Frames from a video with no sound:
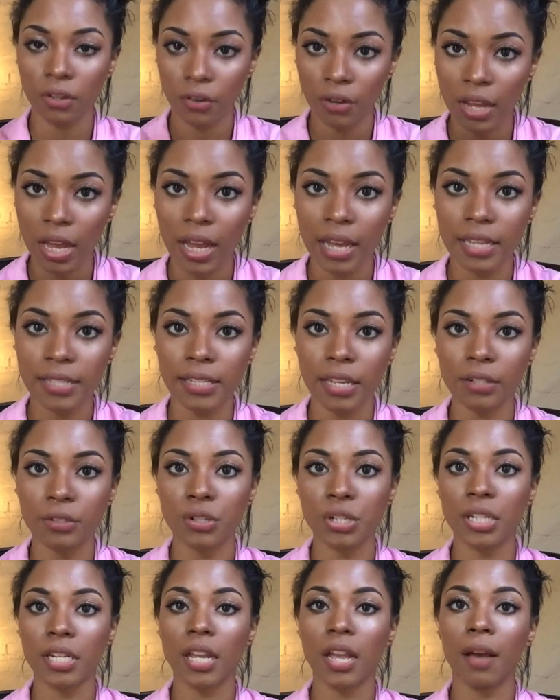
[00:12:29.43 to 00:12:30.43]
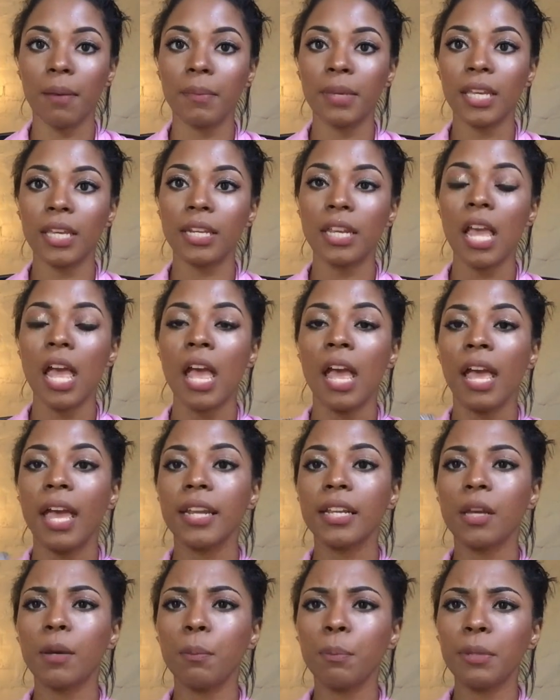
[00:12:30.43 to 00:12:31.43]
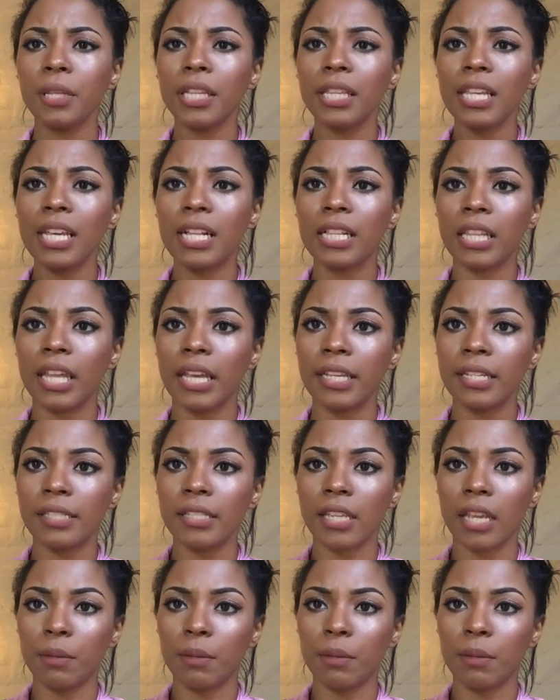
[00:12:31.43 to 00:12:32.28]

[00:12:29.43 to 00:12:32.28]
your guide's energy to come in and completely cleanse